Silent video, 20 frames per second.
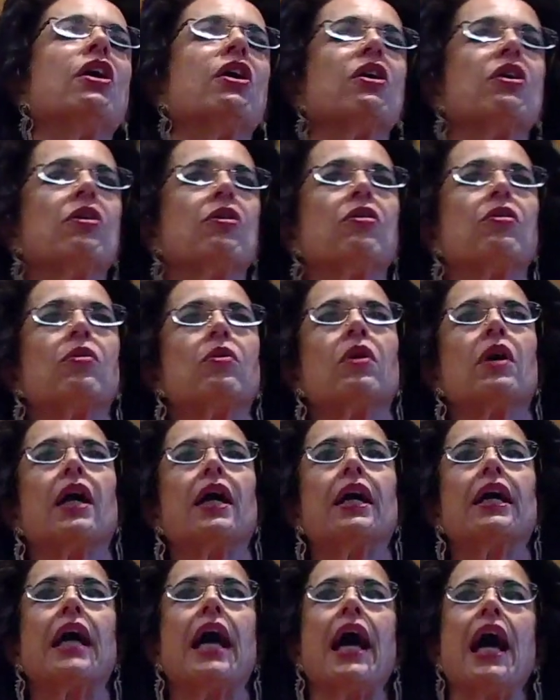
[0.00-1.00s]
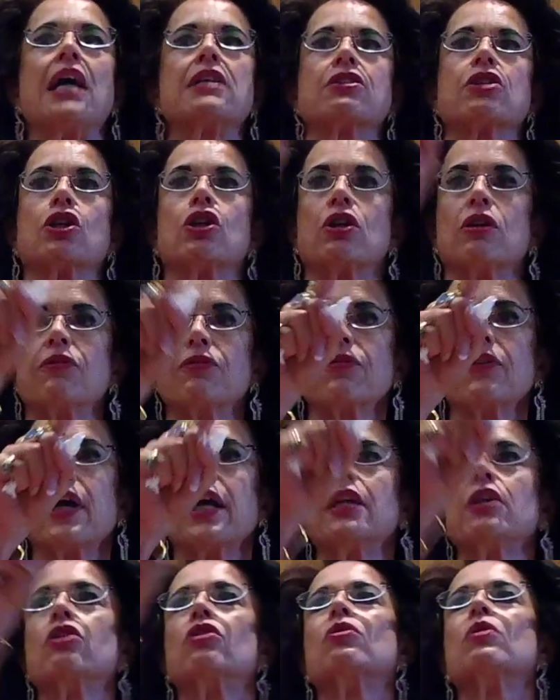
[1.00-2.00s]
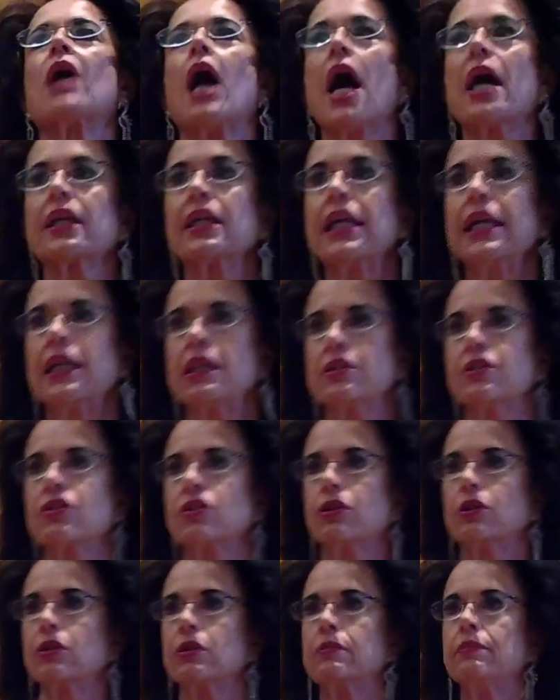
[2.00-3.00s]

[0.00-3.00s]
who has a girlfriend who got cancer.